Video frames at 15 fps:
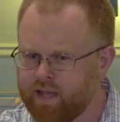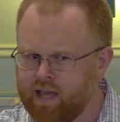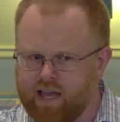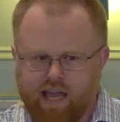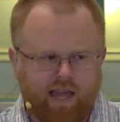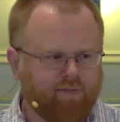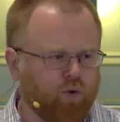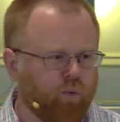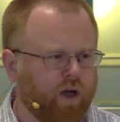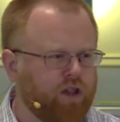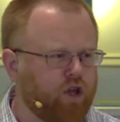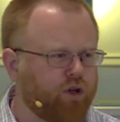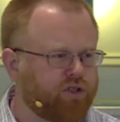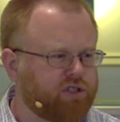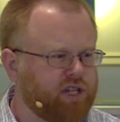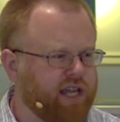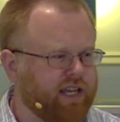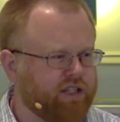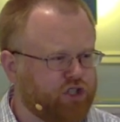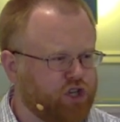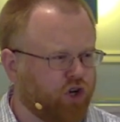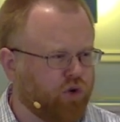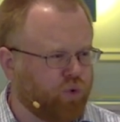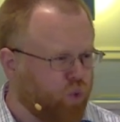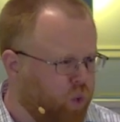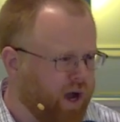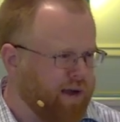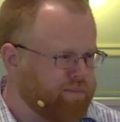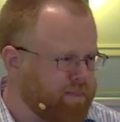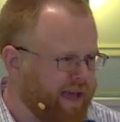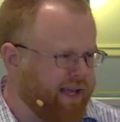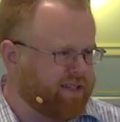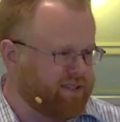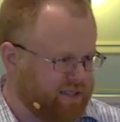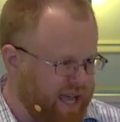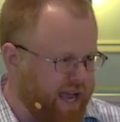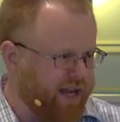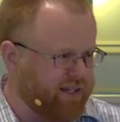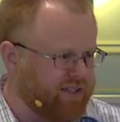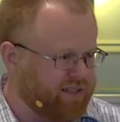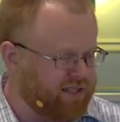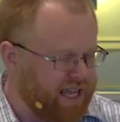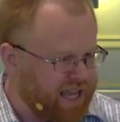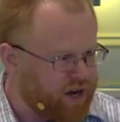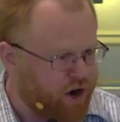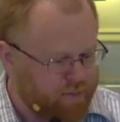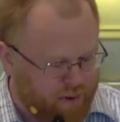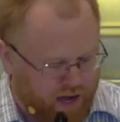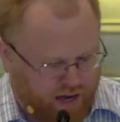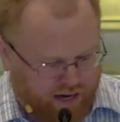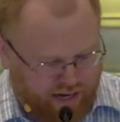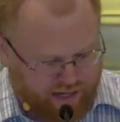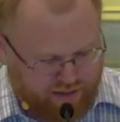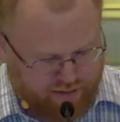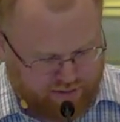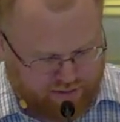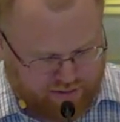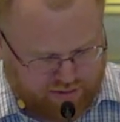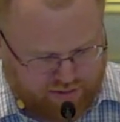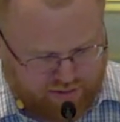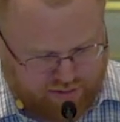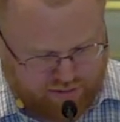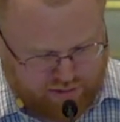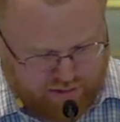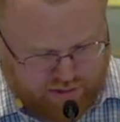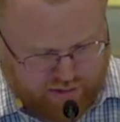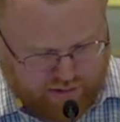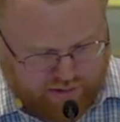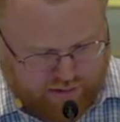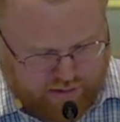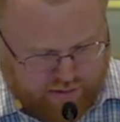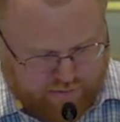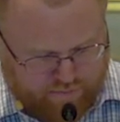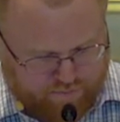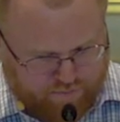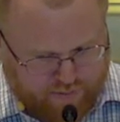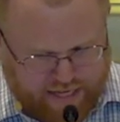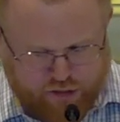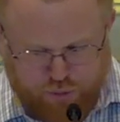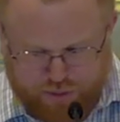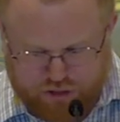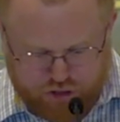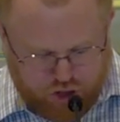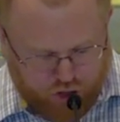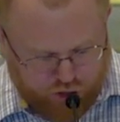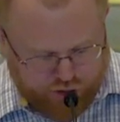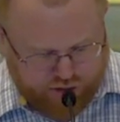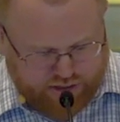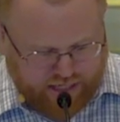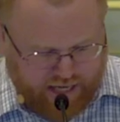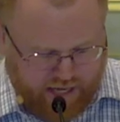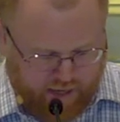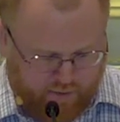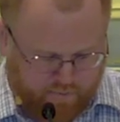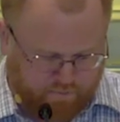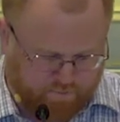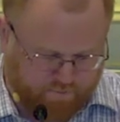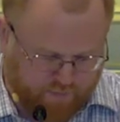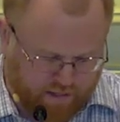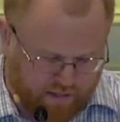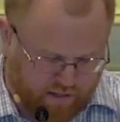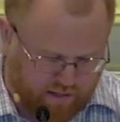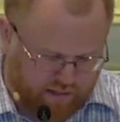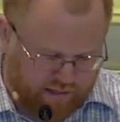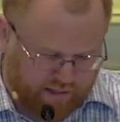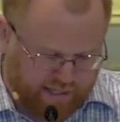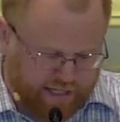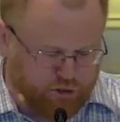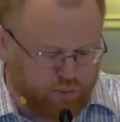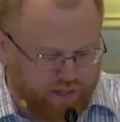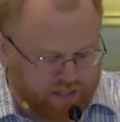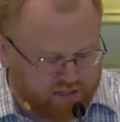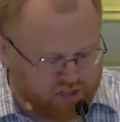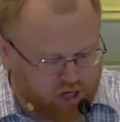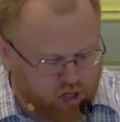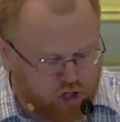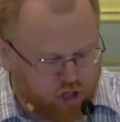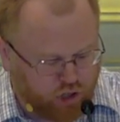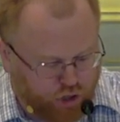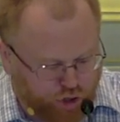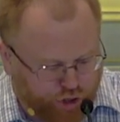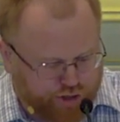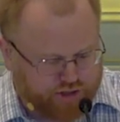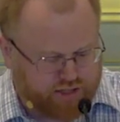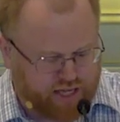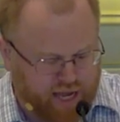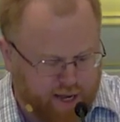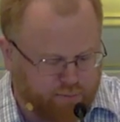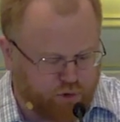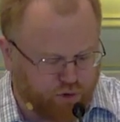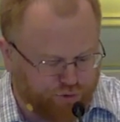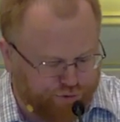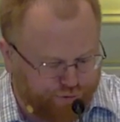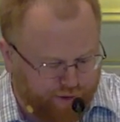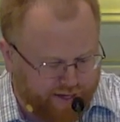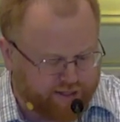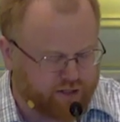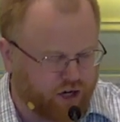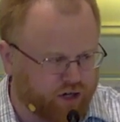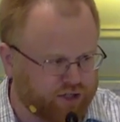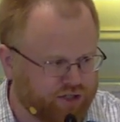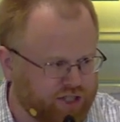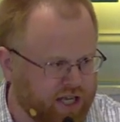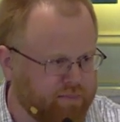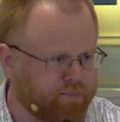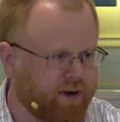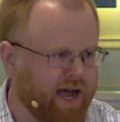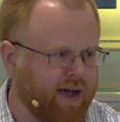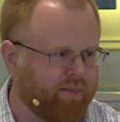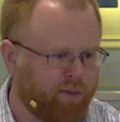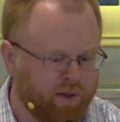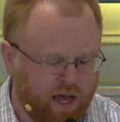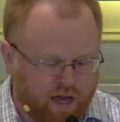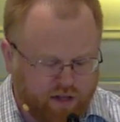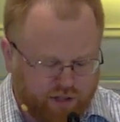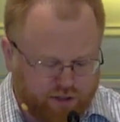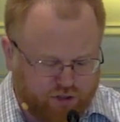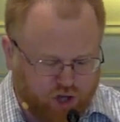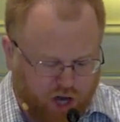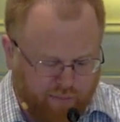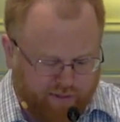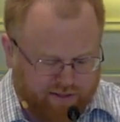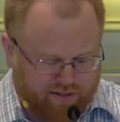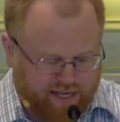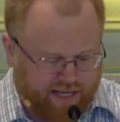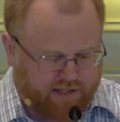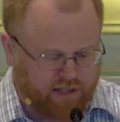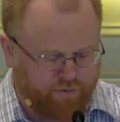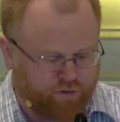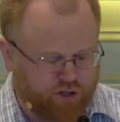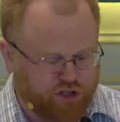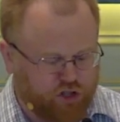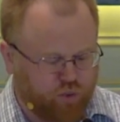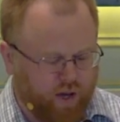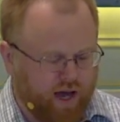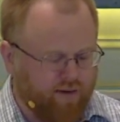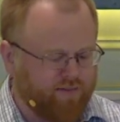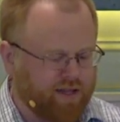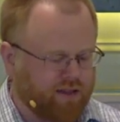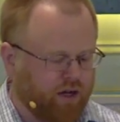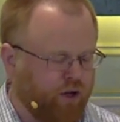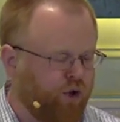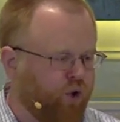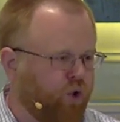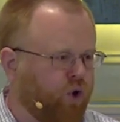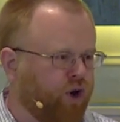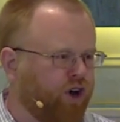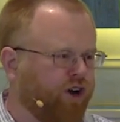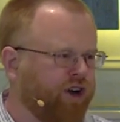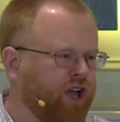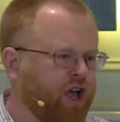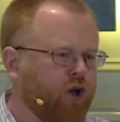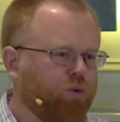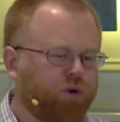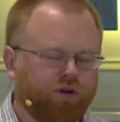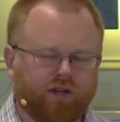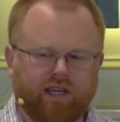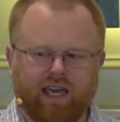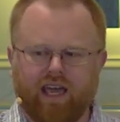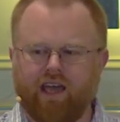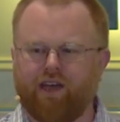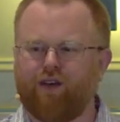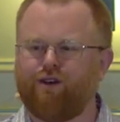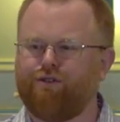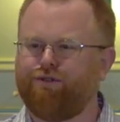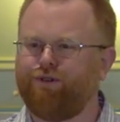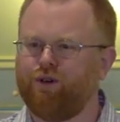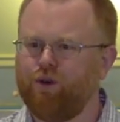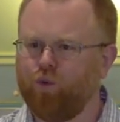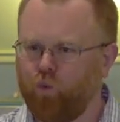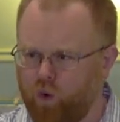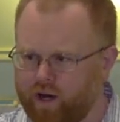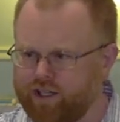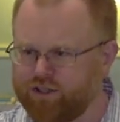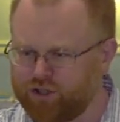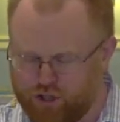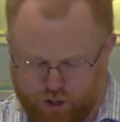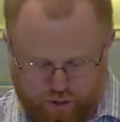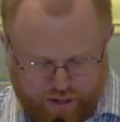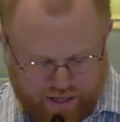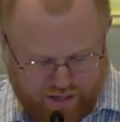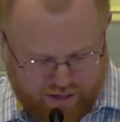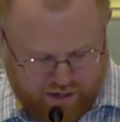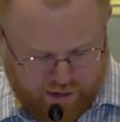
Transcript: even when those things don't quite make sense in our minds. As we turn to Him, as we continue to look to Him to fix our sin problem, the psalmist says in verse 12 that the Lord will give what is good.